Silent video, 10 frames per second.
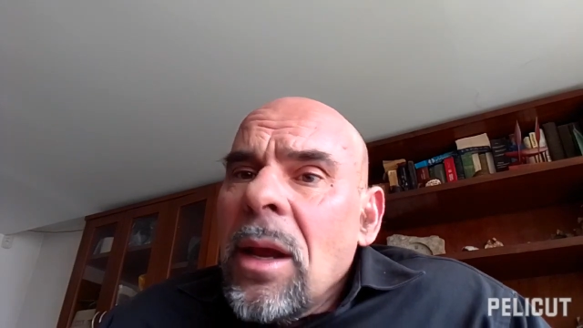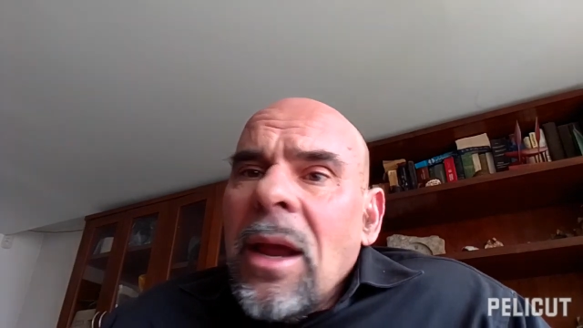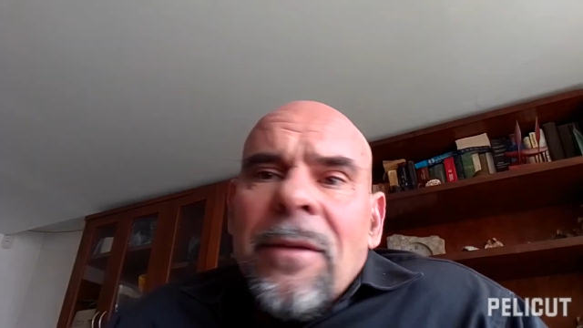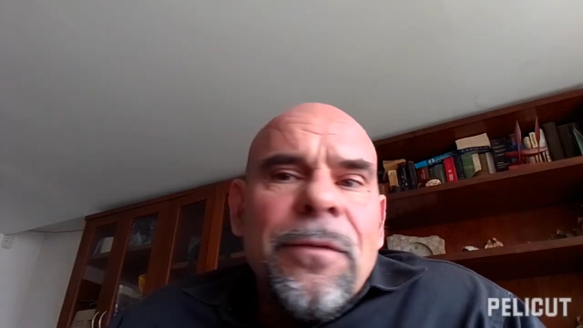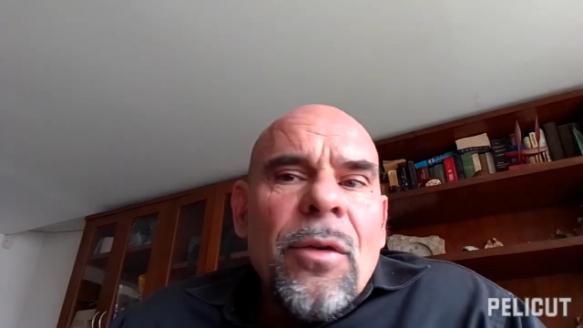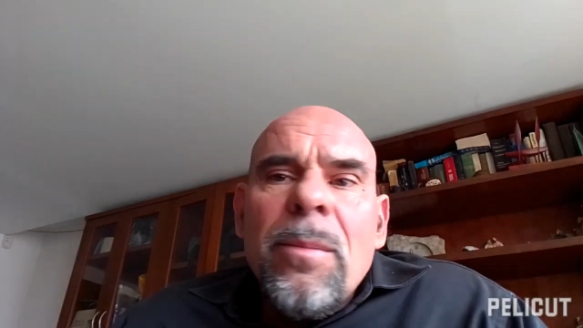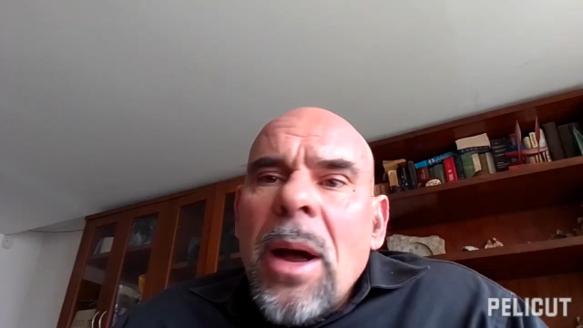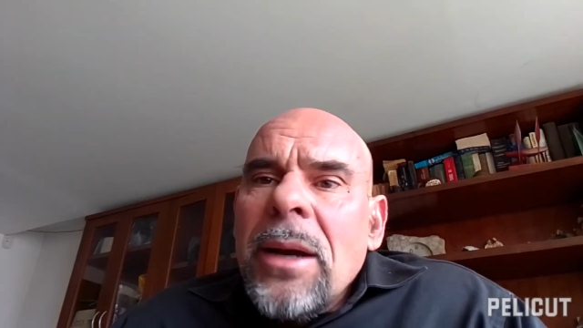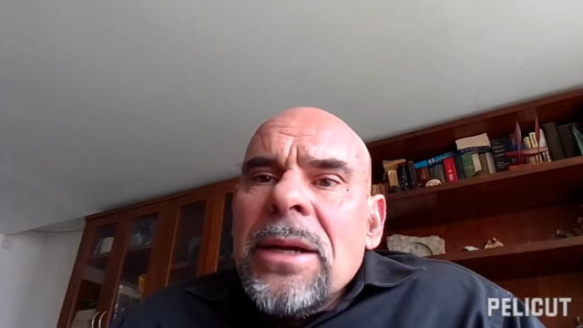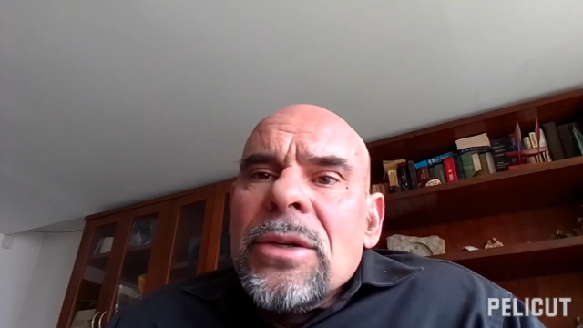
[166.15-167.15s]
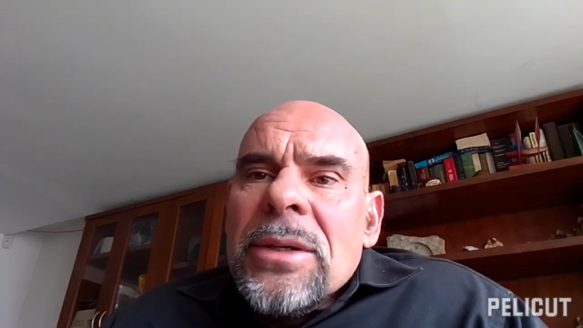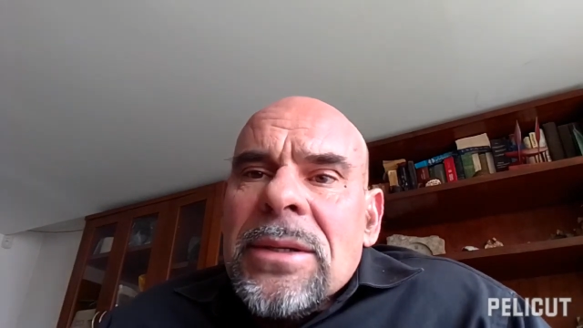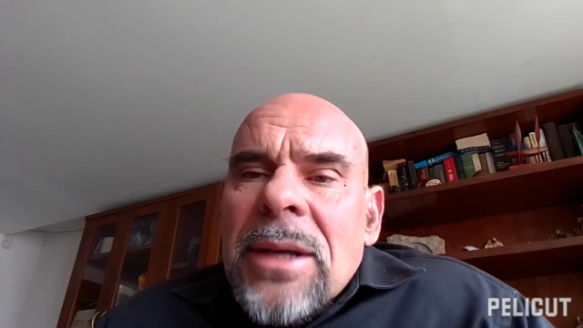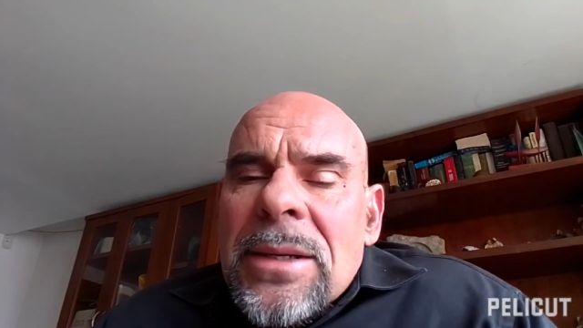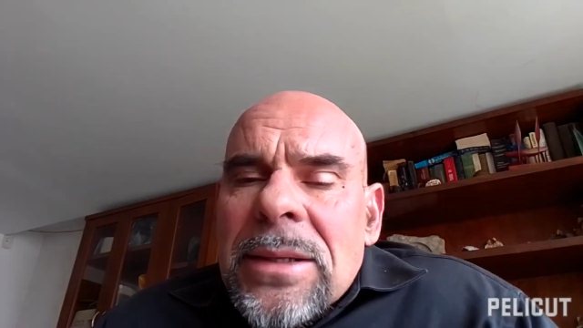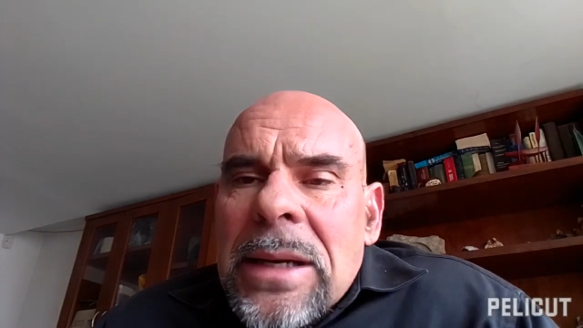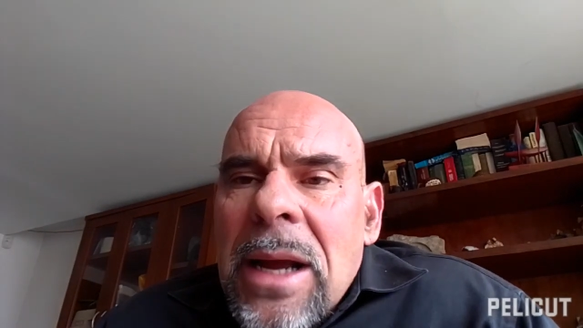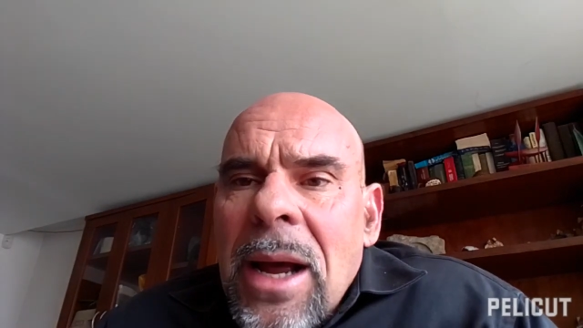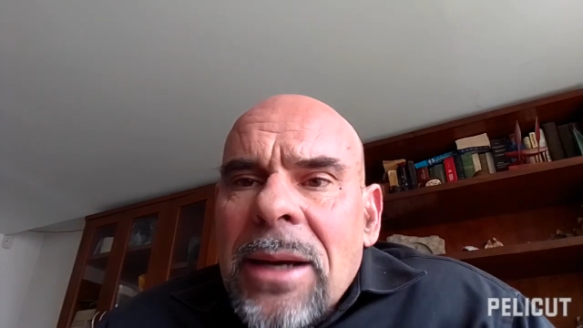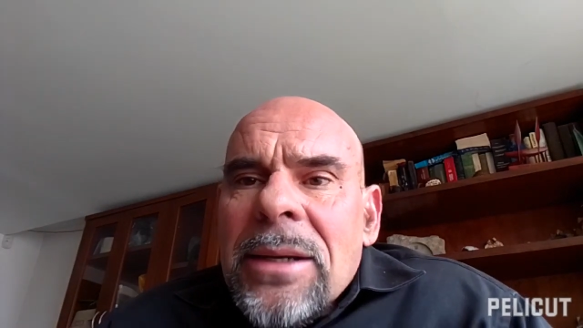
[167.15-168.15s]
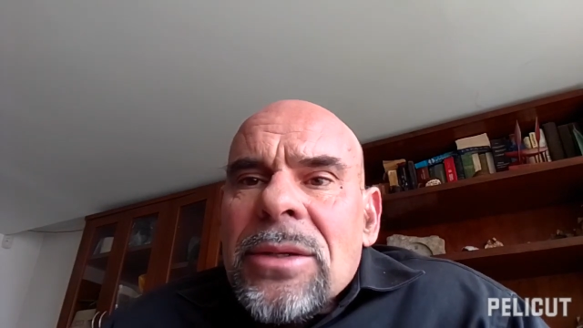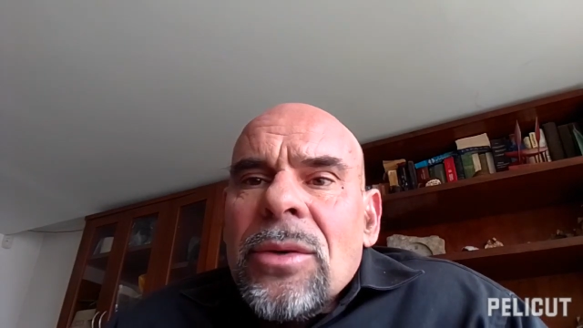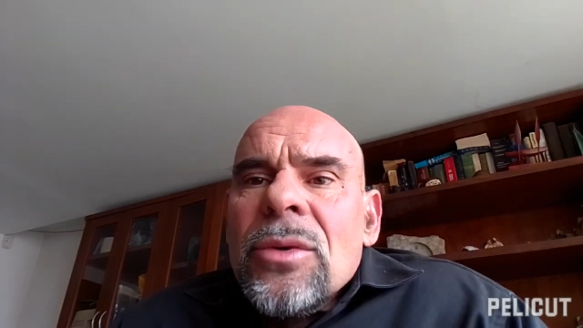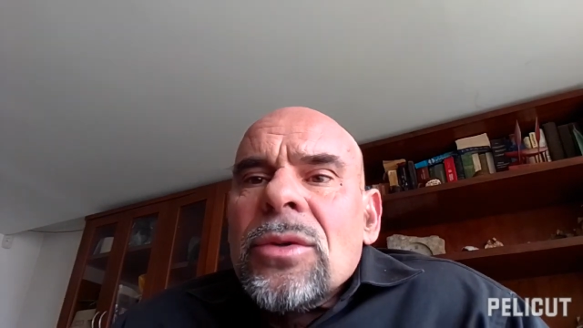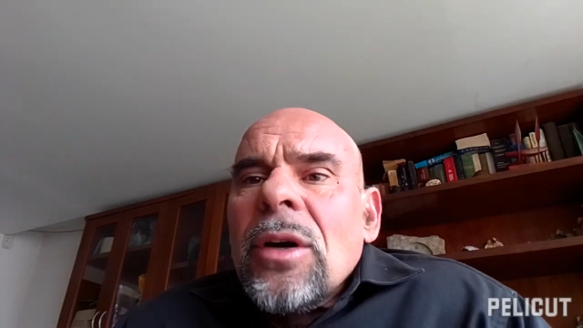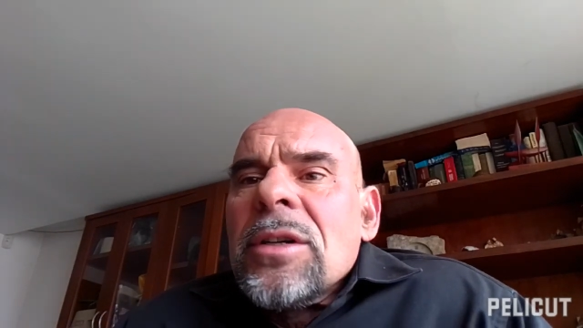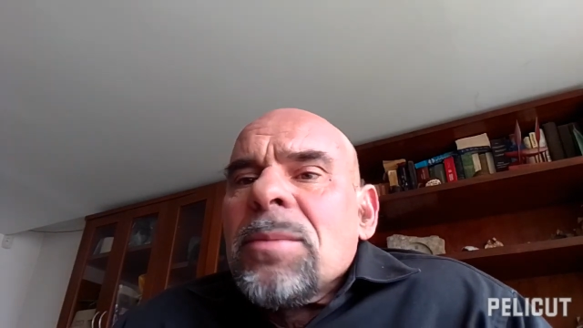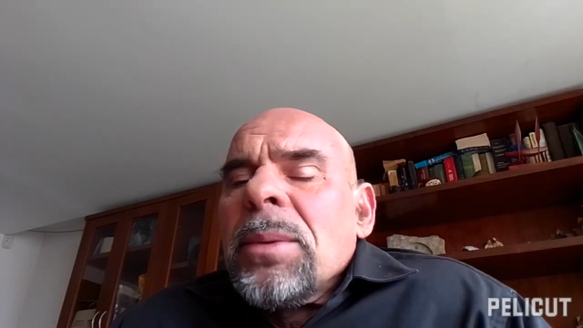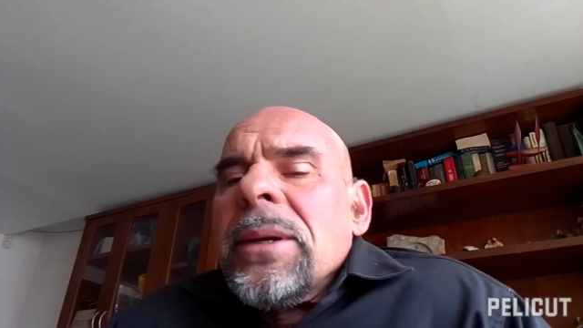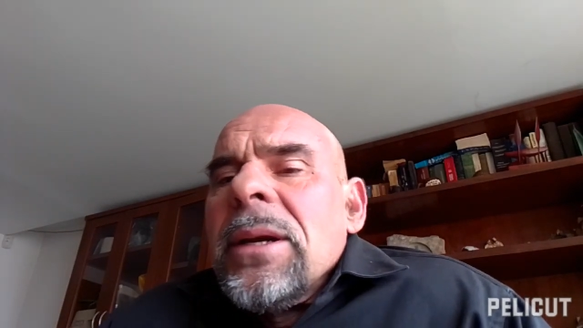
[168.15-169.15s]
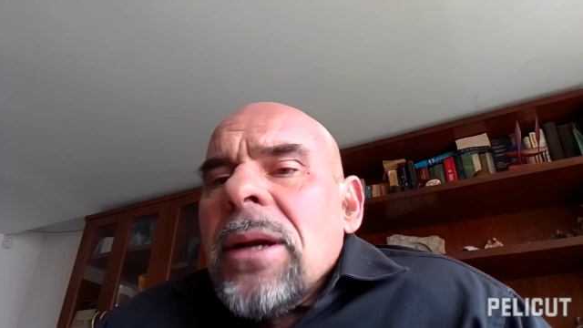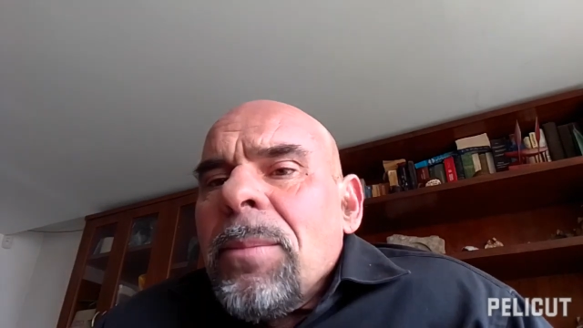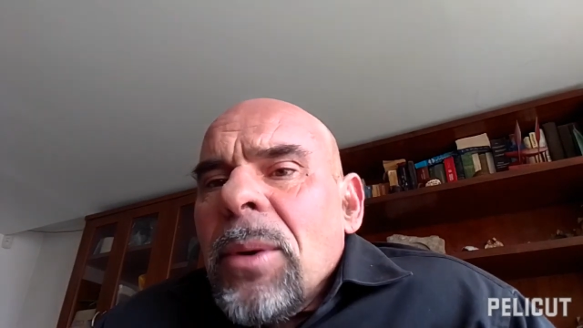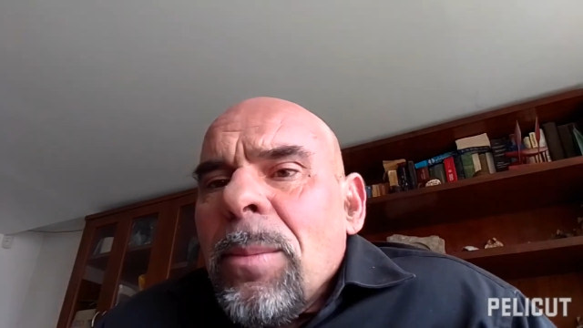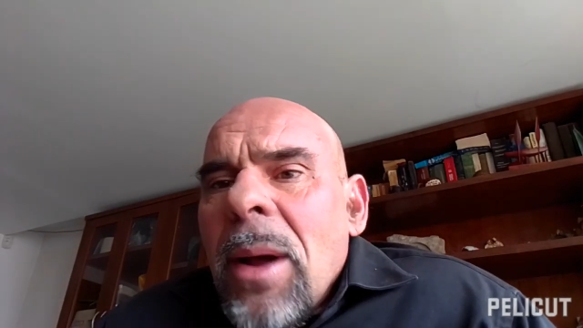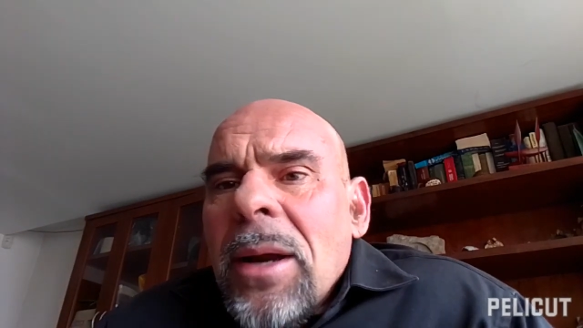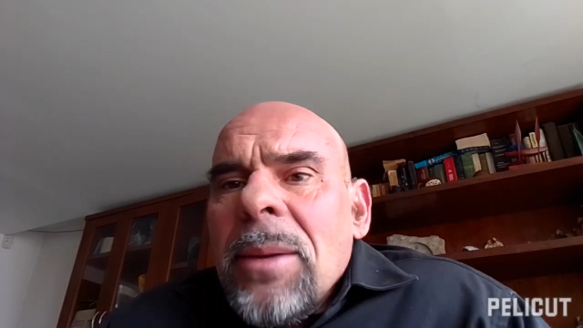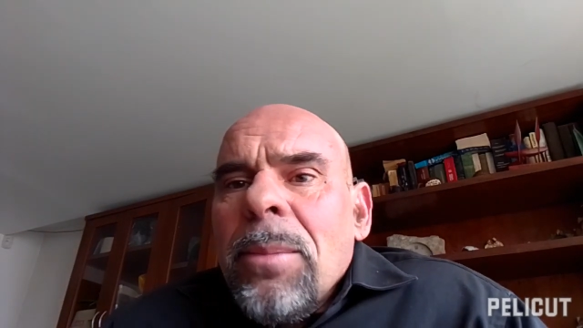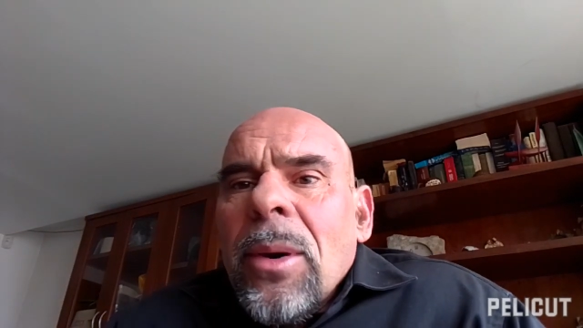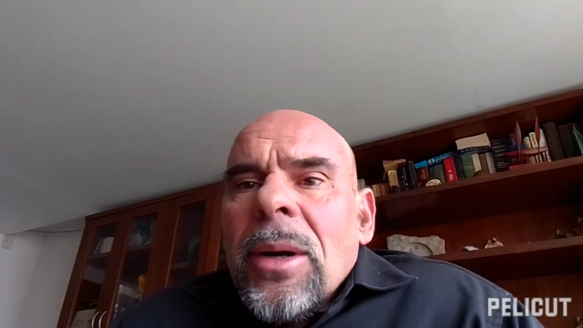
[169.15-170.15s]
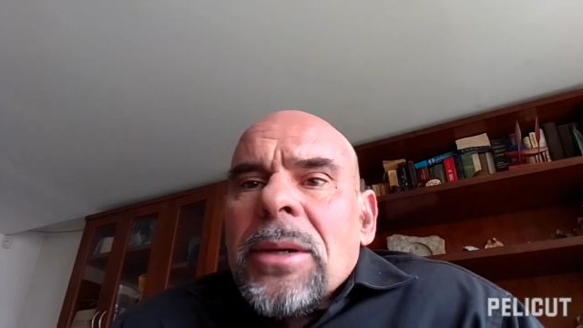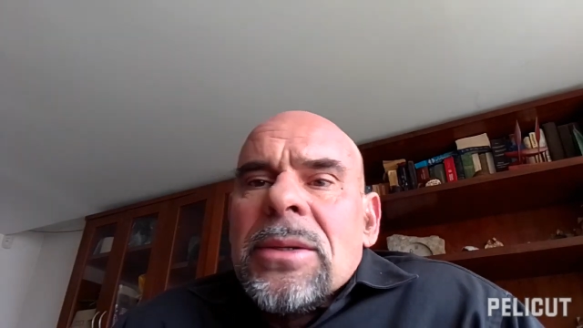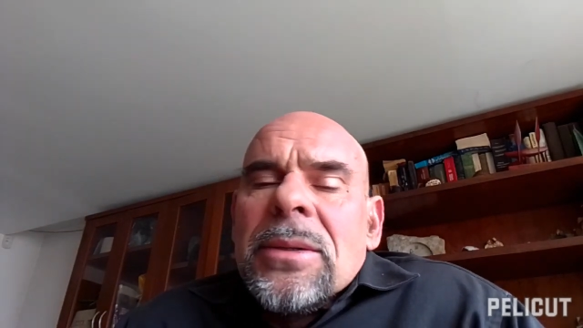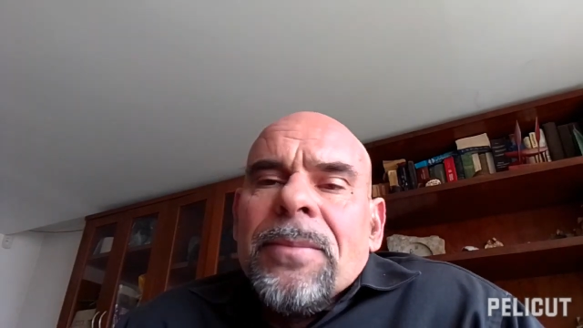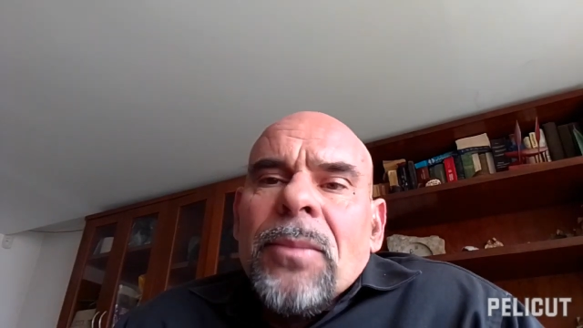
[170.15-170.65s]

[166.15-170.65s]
a full body just doesn't cut it, so you start splitting up your body parts.